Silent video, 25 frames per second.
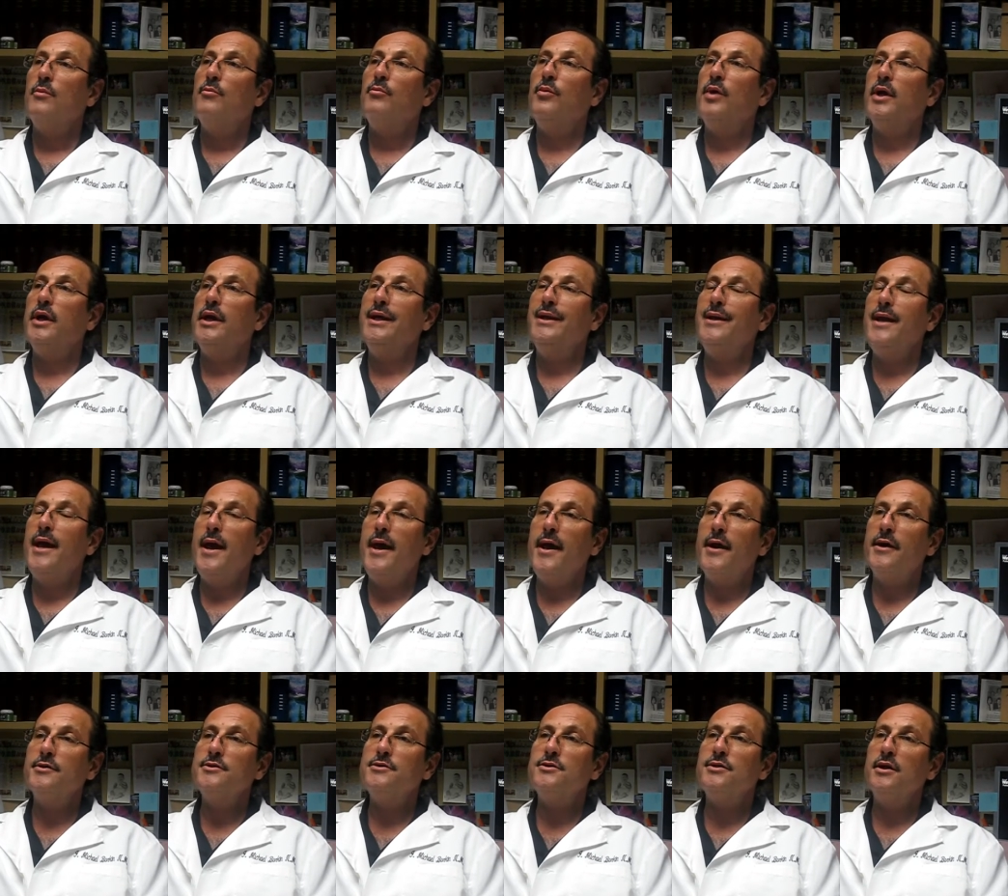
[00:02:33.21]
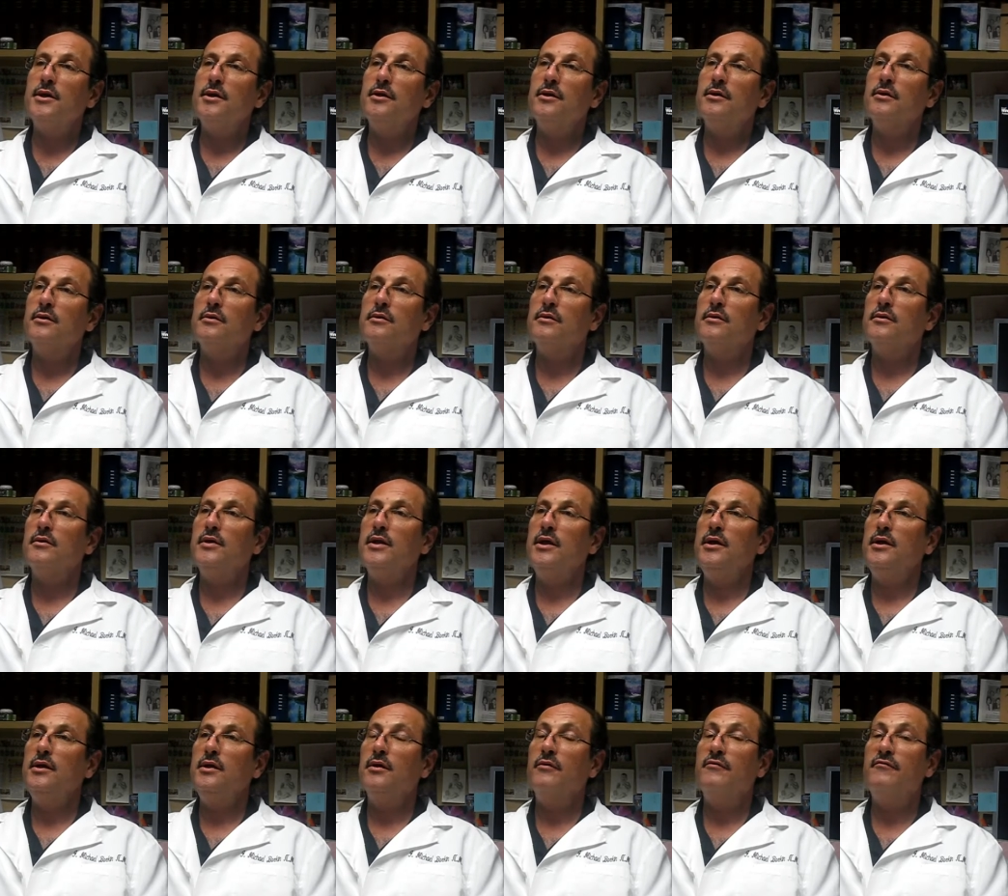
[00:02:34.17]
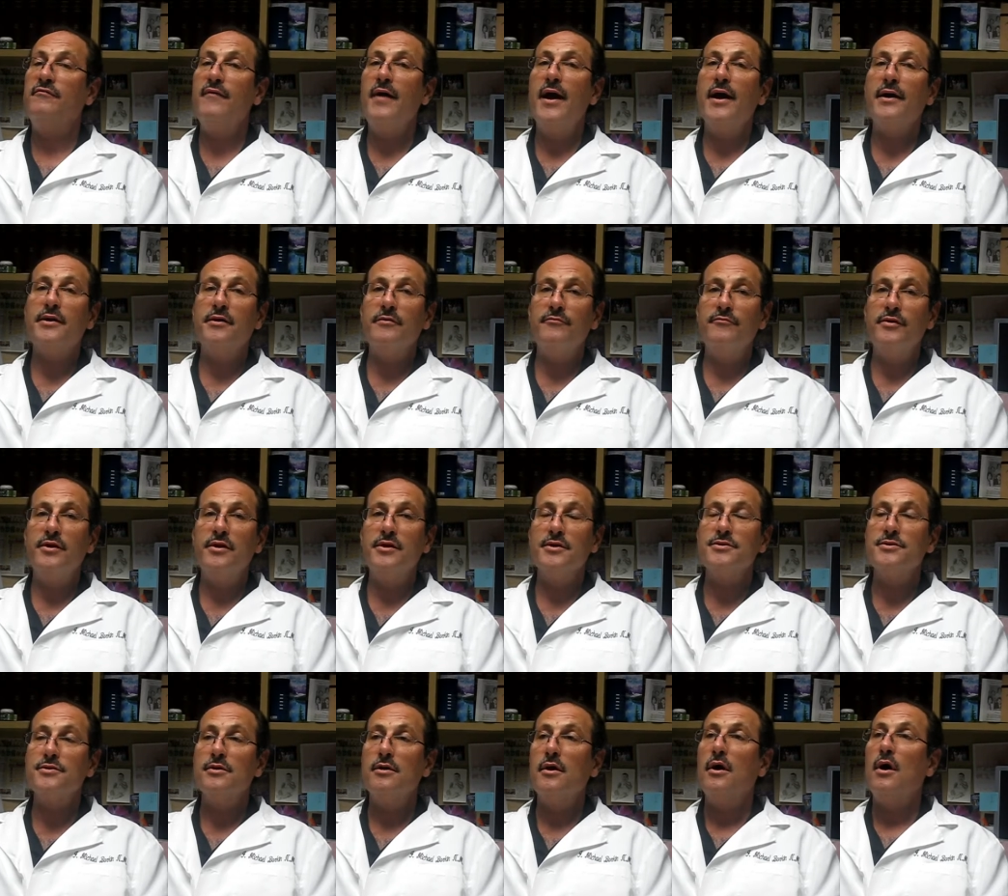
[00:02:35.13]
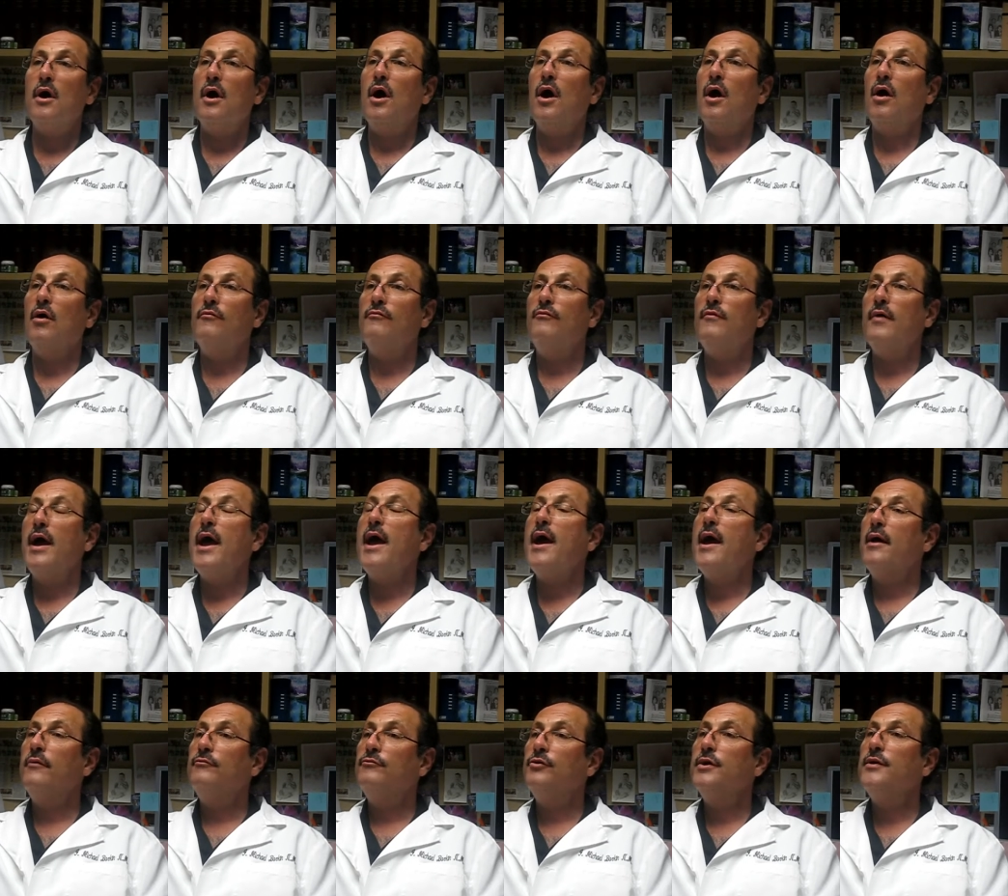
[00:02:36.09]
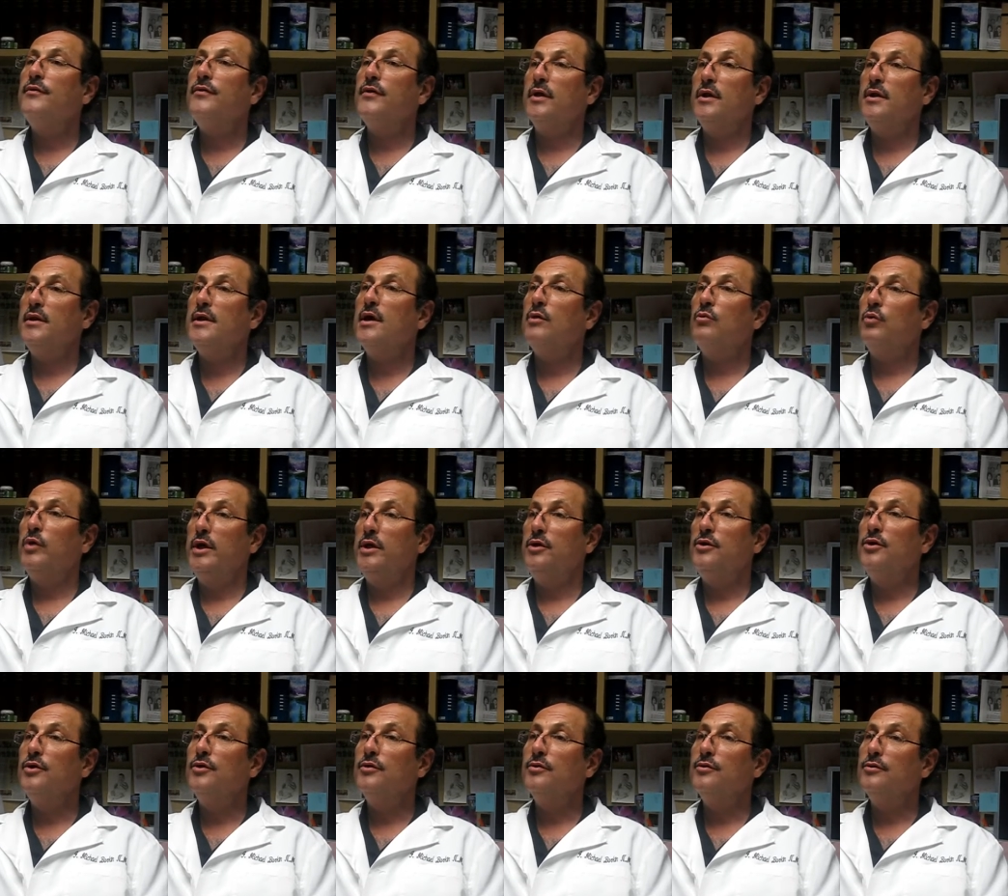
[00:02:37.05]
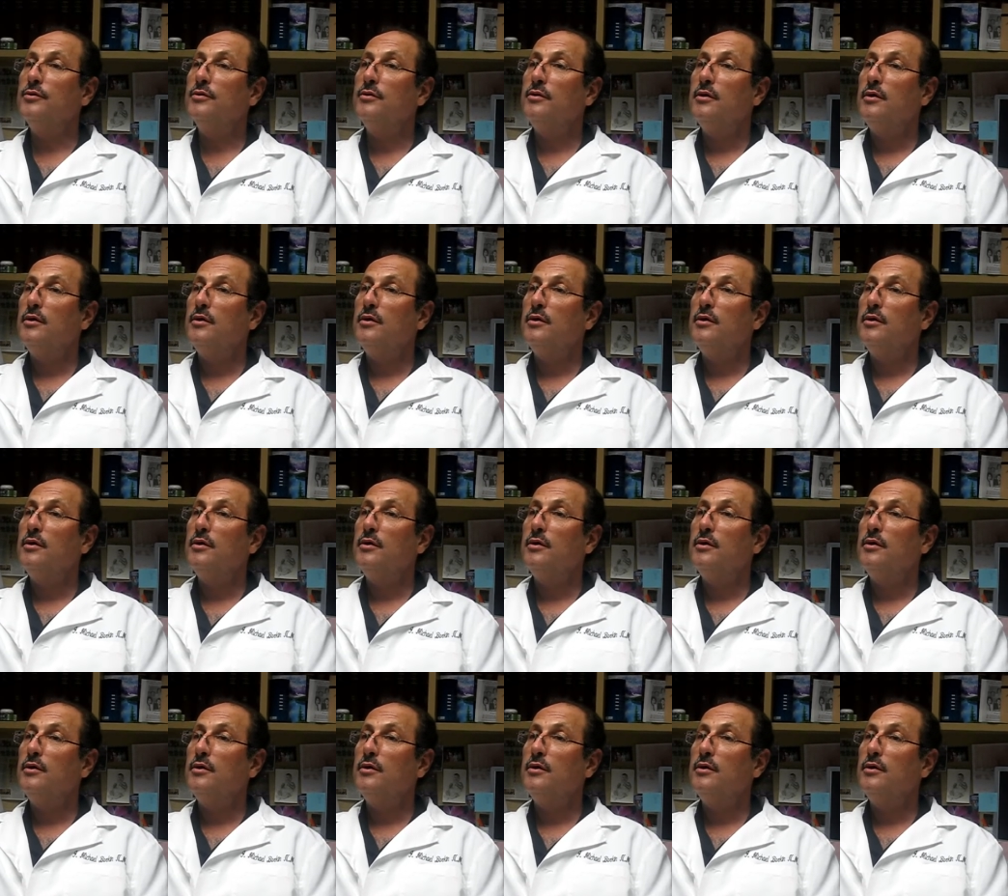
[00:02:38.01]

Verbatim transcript: but enhancing the effectiveness of everything that we do.